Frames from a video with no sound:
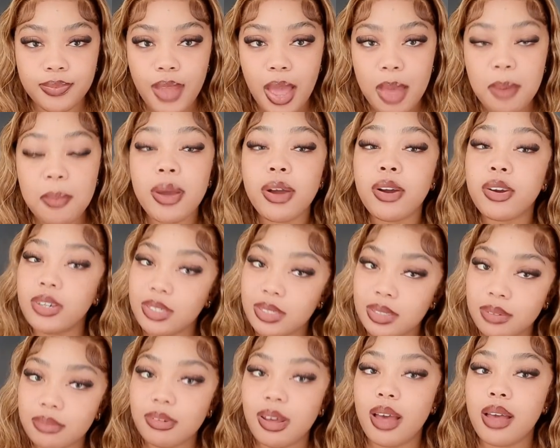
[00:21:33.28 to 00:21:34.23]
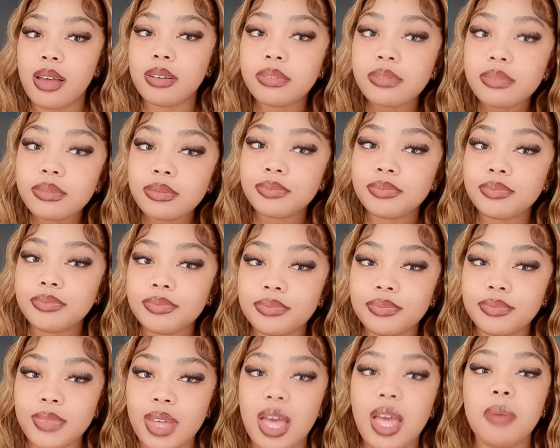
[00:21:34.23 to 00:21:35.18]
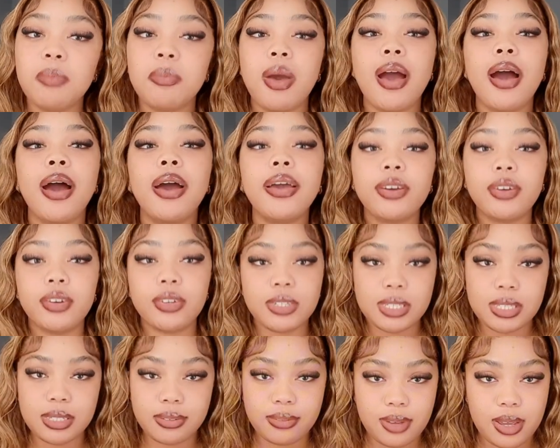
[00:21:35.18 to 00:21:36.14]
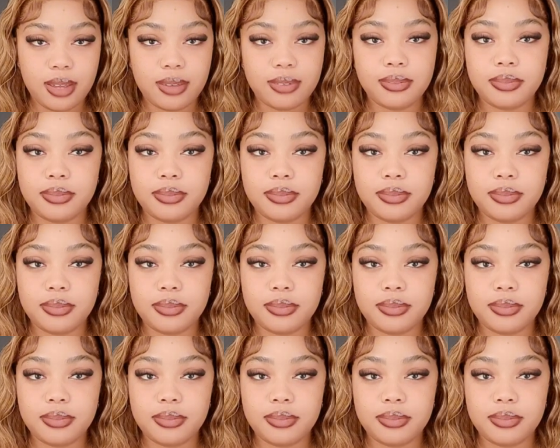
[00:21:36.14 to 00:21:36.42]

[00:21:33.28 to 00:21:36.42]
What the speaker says: am I gonna survive? Am I gonna survive?